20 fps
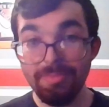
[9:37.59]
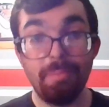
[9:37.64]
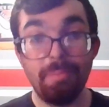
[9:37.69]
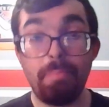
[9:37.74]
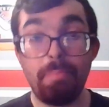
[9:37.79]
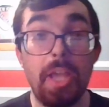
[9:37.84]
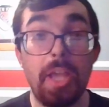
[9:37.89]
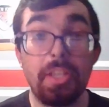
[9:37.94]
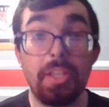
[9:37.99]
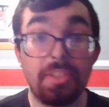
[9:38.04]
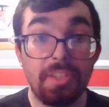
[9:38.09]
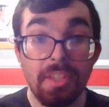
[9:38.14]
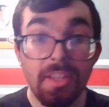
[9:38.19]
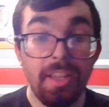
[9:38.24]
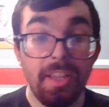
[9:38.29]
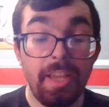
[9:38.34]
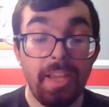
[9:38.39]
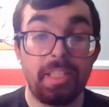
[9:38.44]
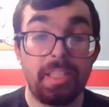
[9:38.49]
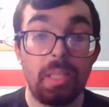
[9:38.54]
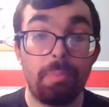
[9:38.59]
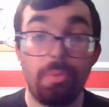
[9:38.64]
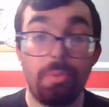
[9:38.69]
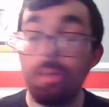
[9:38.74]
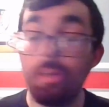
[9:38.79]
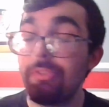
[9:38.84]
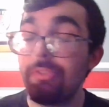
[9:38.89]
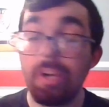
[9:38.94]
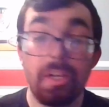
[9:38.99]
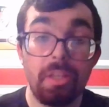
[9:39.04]
pissed at that
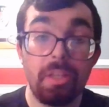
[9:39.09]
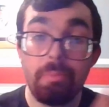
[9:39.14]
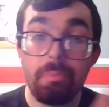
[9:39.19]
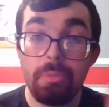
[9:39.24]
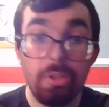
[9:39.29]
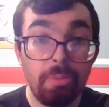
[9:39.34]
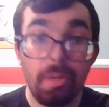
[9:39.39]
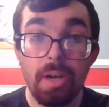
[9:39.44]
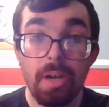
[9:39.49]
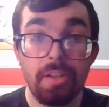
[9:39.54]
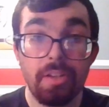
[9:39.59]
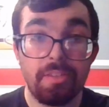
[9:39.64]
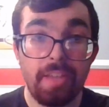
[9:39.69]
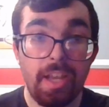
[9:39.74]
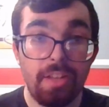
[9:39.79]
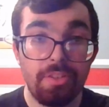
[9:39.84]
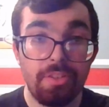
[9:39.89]
point, raining the Boo Birds down.